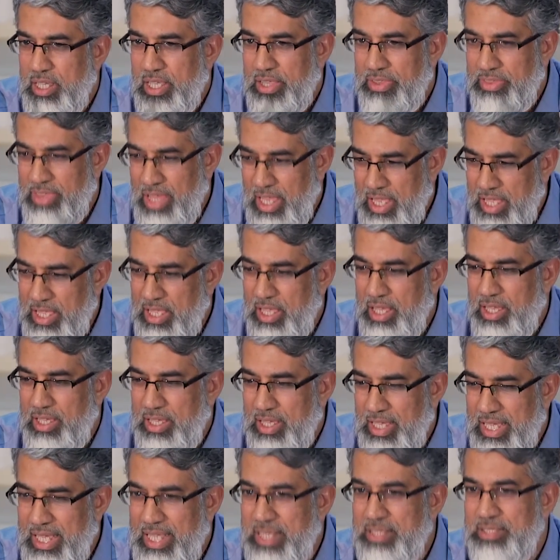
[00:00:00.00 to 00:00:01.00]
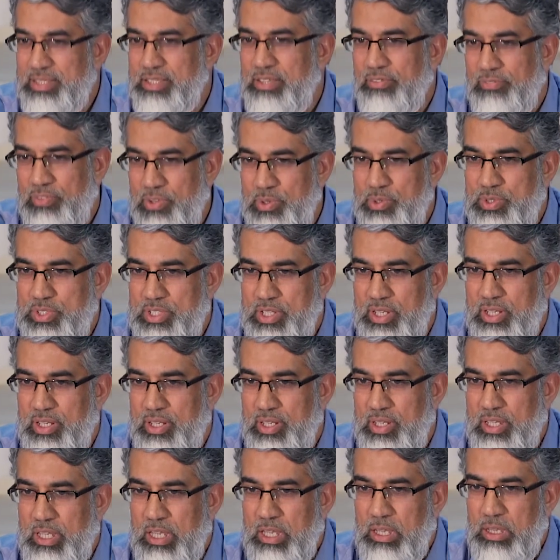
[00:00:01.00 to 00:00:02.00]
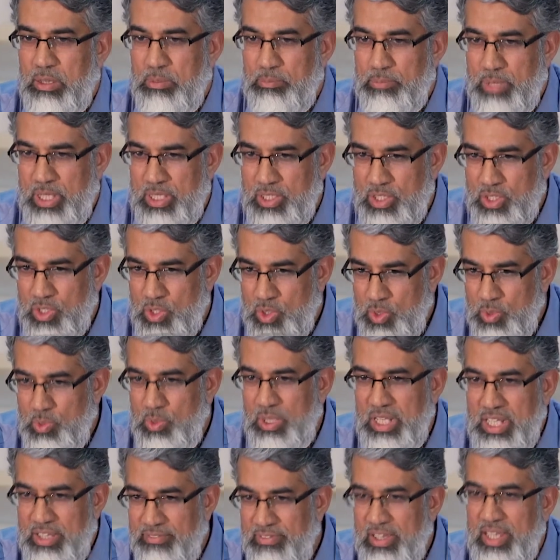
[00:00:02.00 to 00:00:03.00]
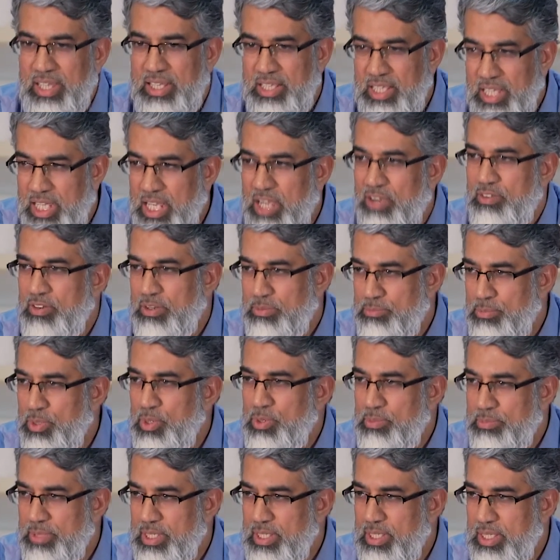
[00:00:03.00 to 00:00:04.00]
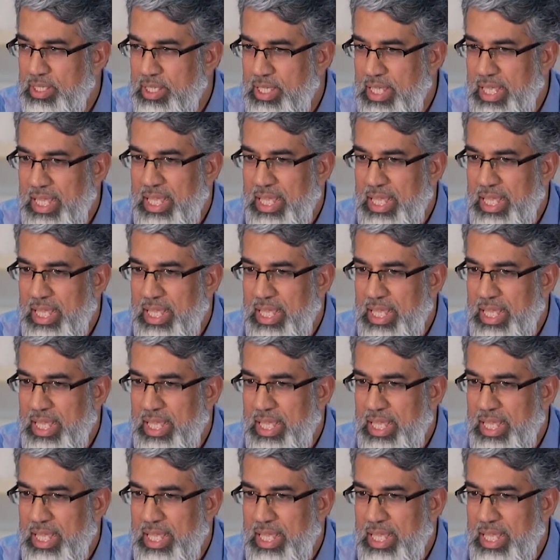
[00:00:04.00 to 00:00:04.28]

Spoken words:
That is the future. But you living in the current moment,